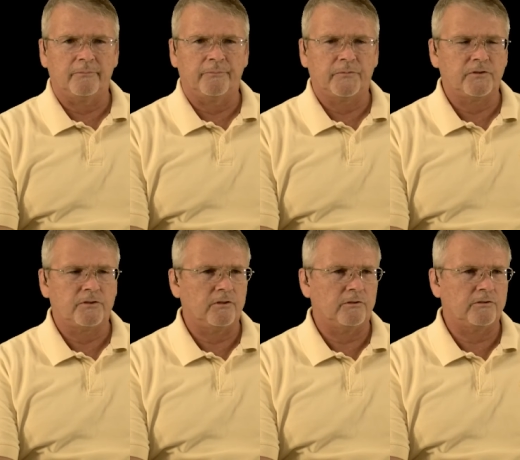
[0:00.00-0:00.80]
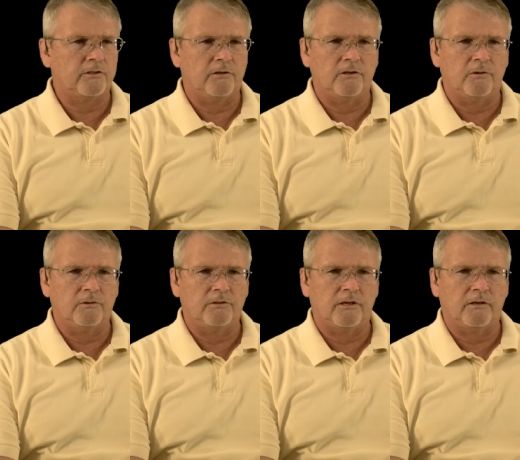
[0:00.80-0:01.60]
Still, skin tone
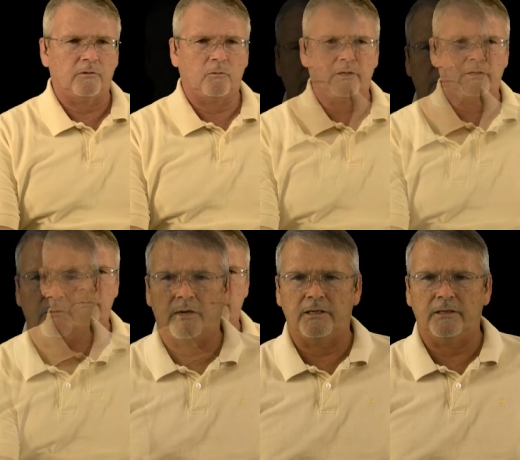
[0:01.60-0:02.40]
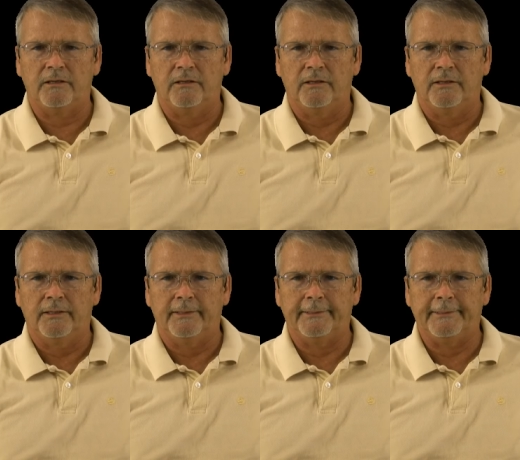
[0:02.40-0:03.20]
is not quite right.
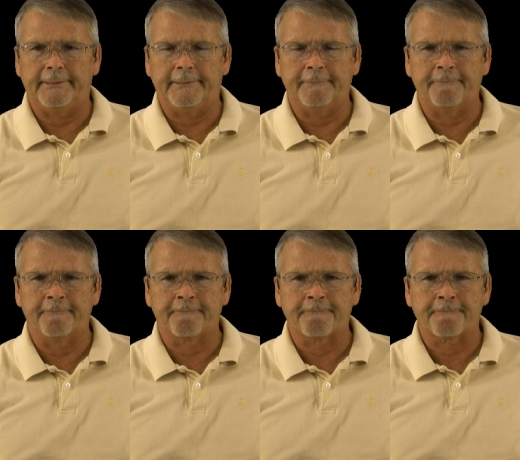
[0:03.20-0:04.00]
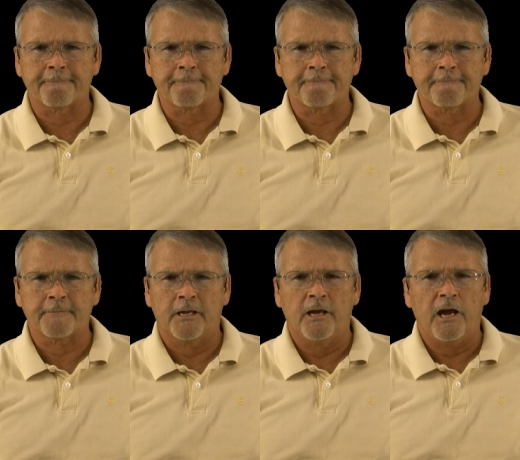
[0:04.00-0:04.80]

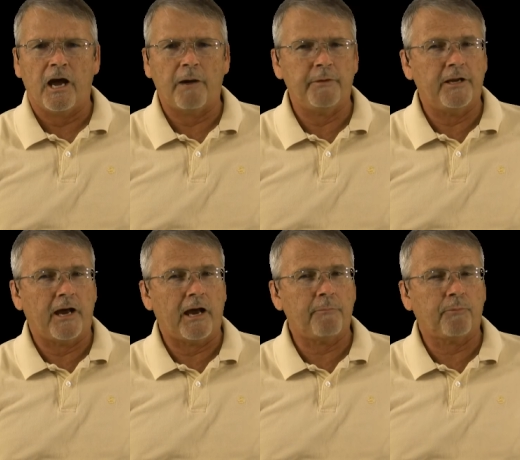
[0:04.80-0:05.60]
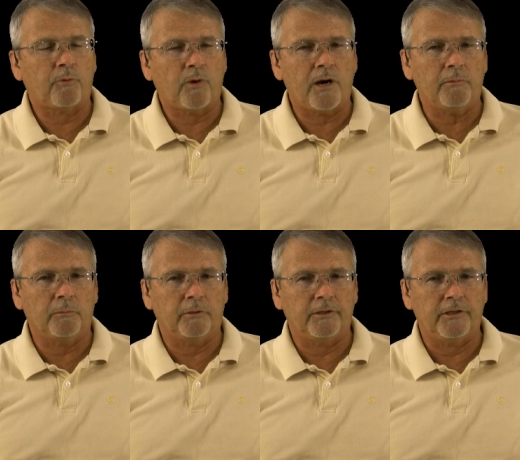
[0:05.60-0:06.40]
I mean, I
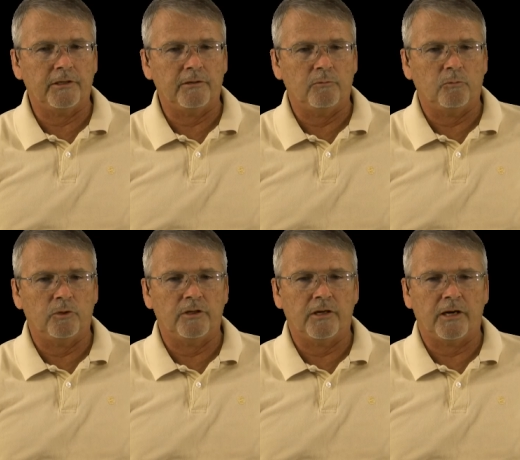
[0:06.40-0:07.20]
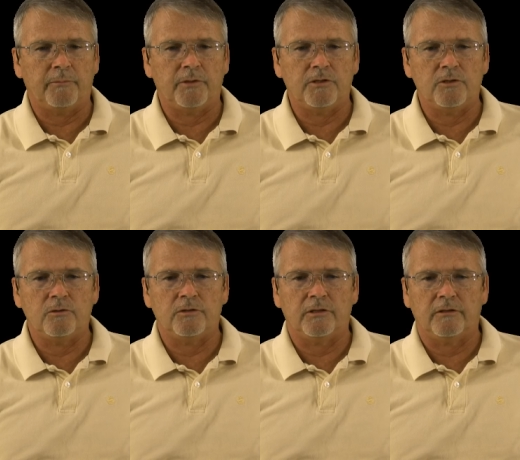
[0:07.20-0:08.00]
probably would not be
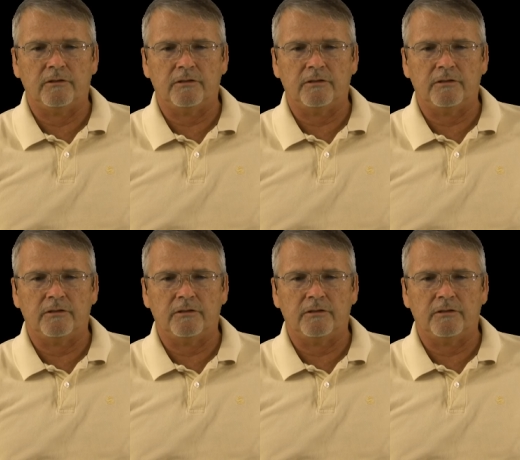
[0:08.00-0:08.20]
using this